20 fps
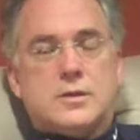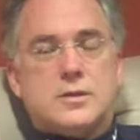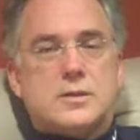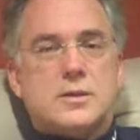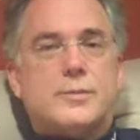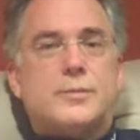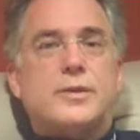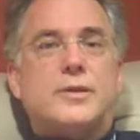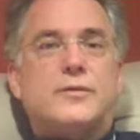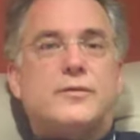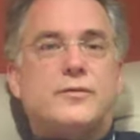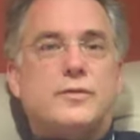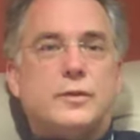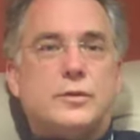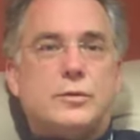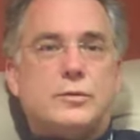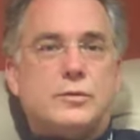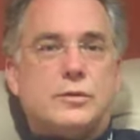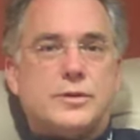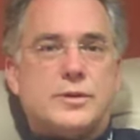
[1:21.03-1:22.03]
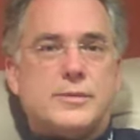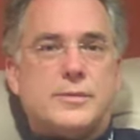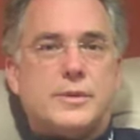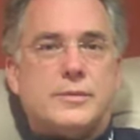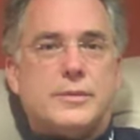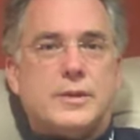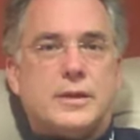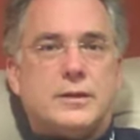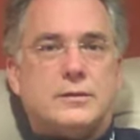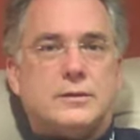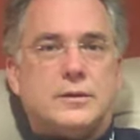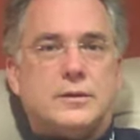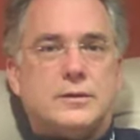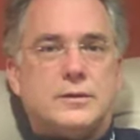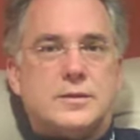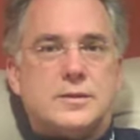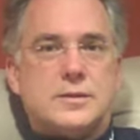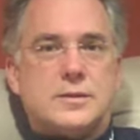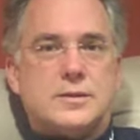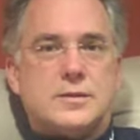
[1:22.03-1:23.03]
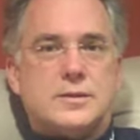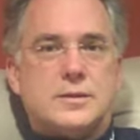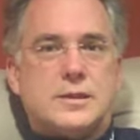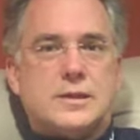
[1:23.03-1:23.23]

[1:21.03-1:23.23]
some of the flu or some of the medical illnesses,